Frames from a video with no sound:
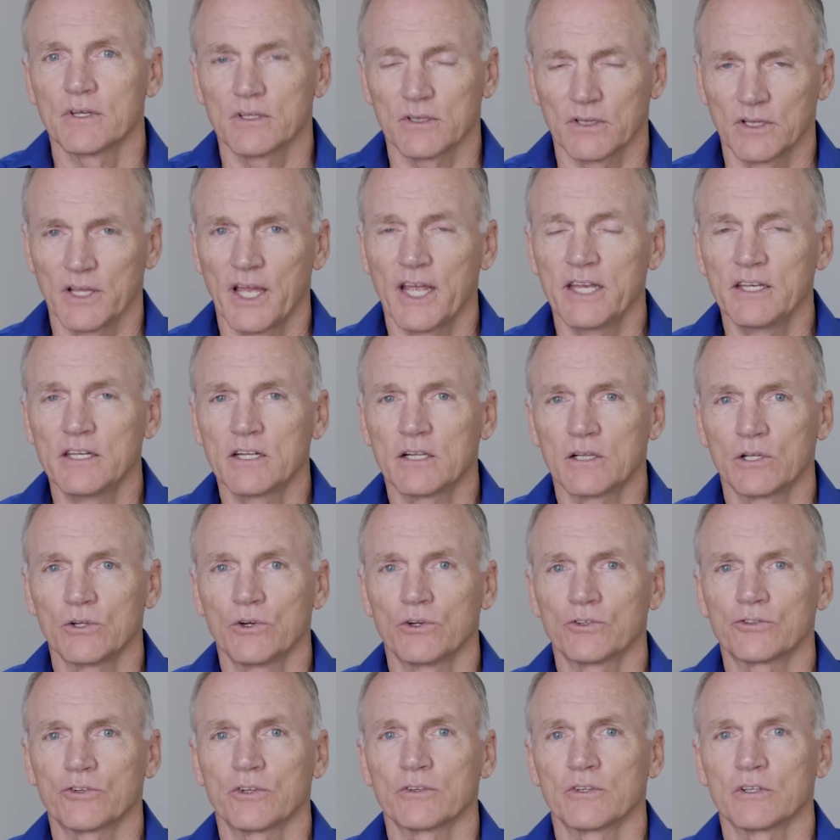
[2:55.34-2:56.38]
landing
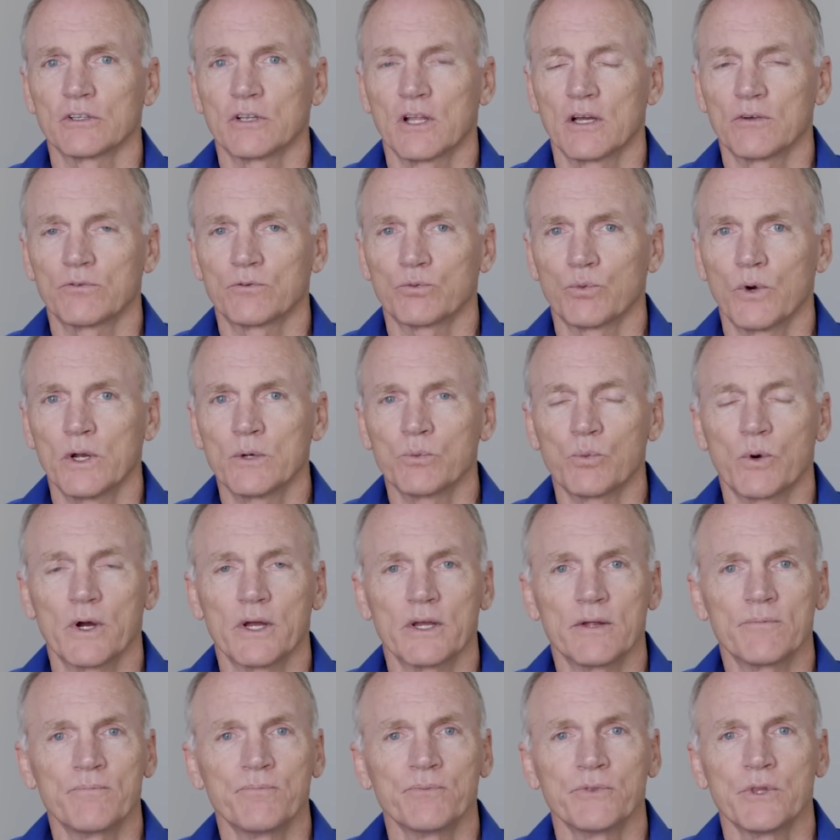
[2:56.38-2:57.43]
clearance on the left
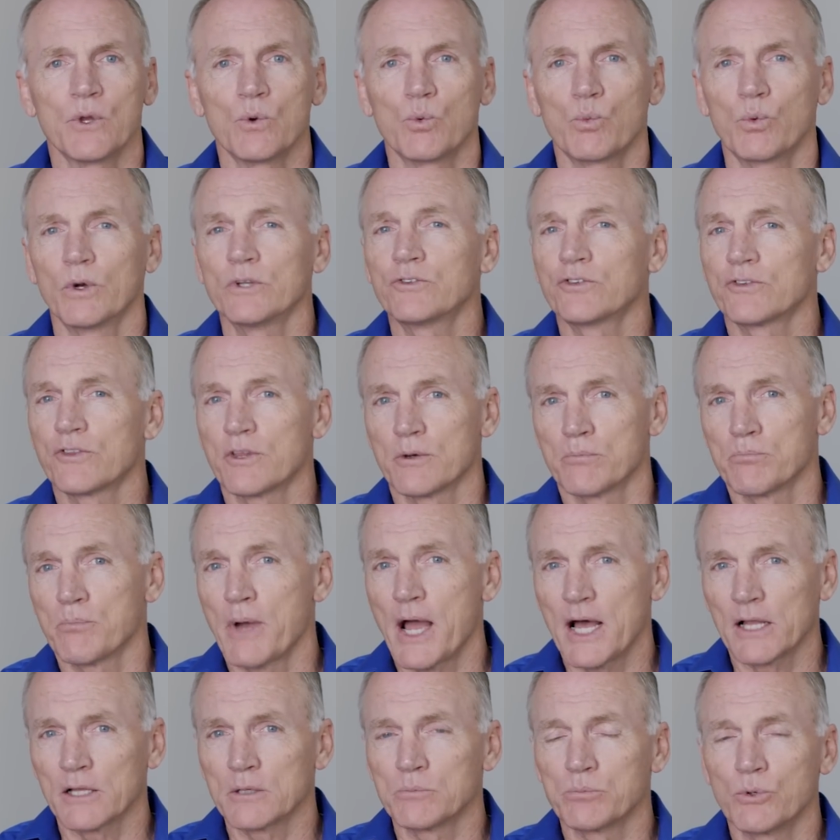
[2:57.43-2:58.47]
runway, which the
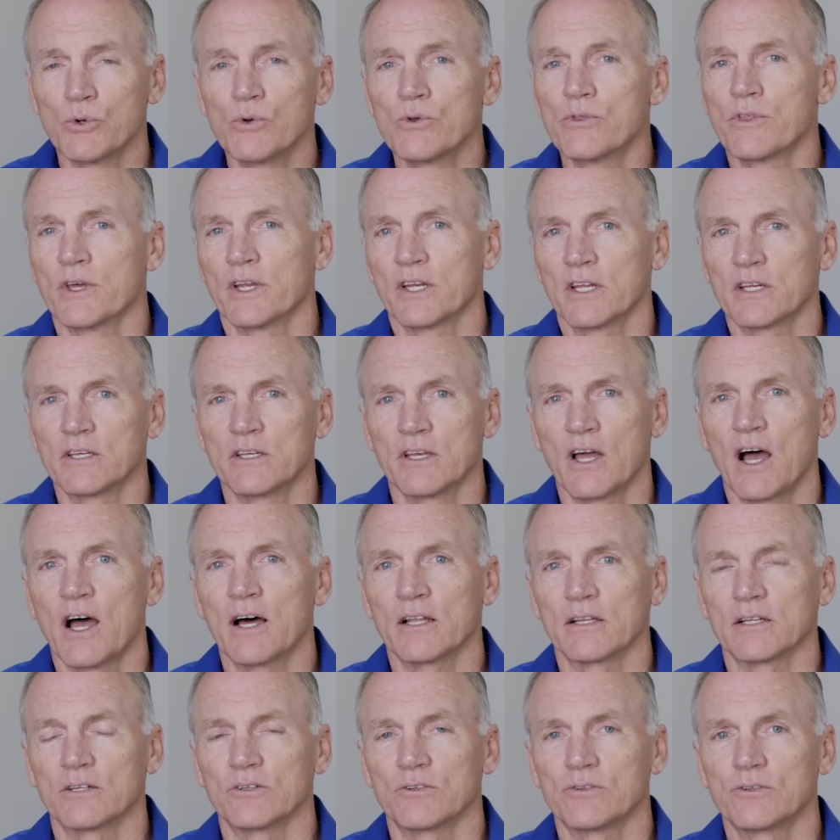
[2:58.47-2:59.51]
Malibu then
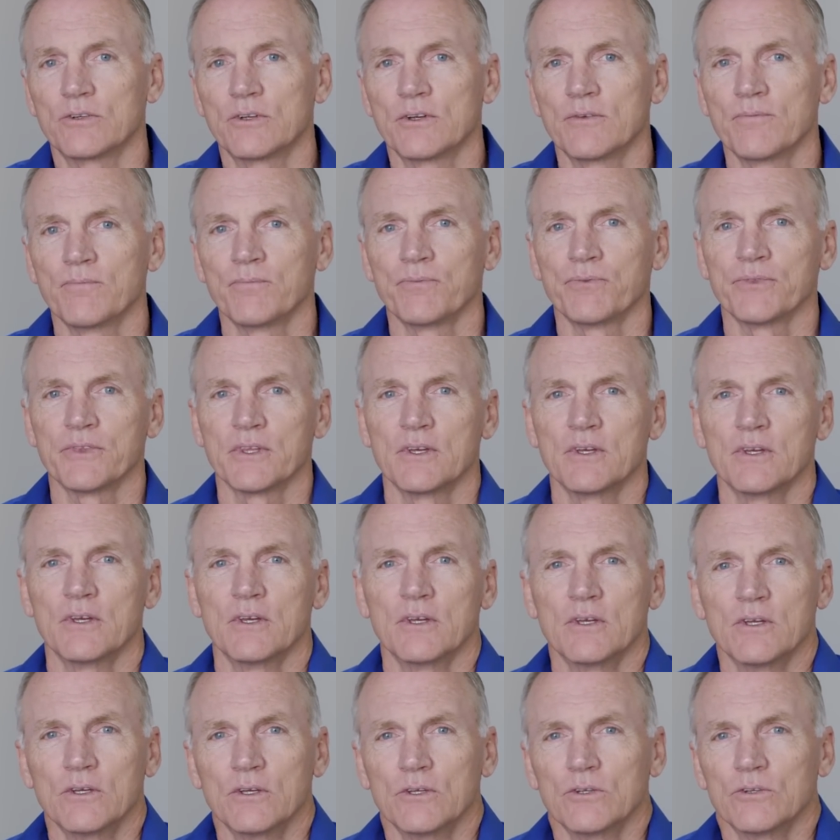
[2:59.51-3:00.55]
acknowledged.
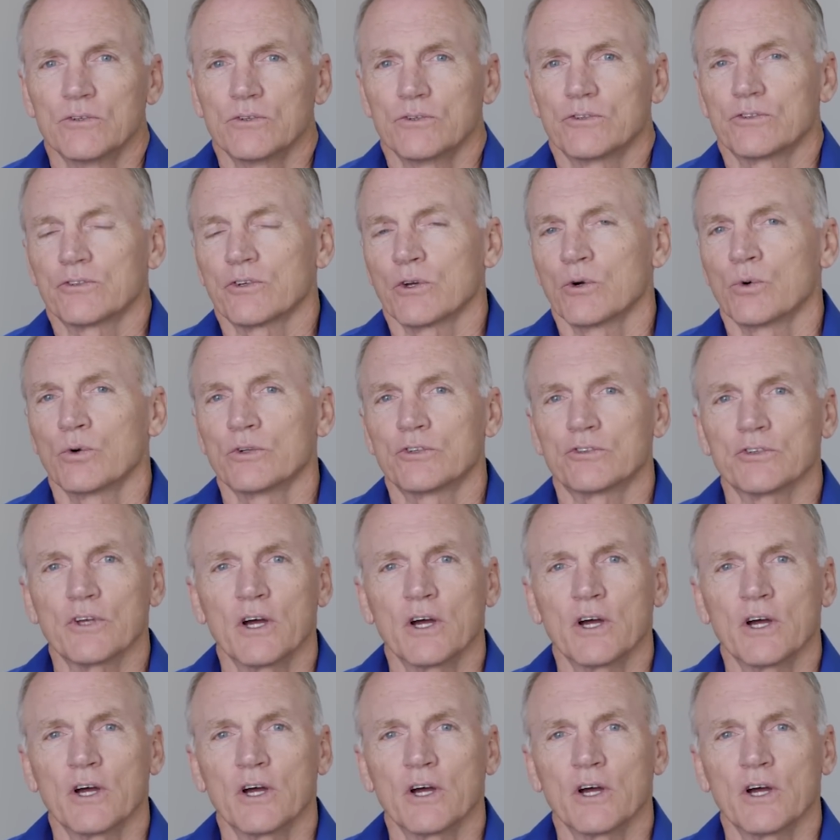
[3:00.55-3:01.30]
So it's